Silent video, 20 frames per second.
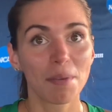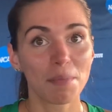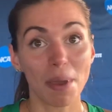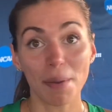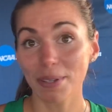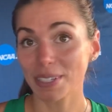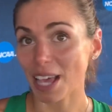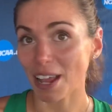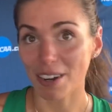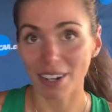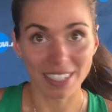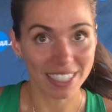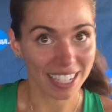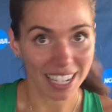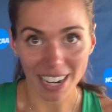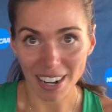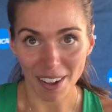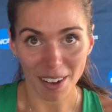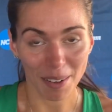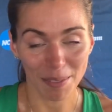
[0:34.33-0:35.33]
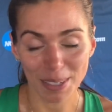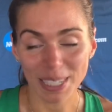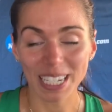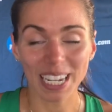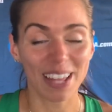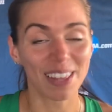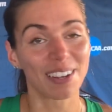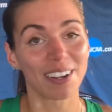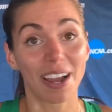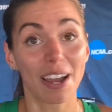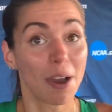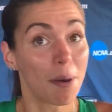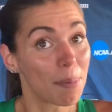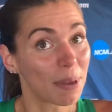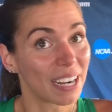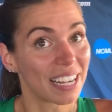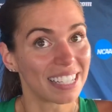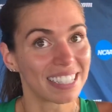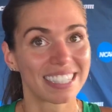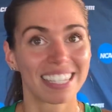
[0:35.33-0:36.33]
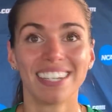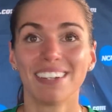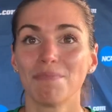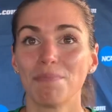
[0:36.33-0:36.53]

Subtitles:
Maybe Saturday's the day it all comes together. I hope it is.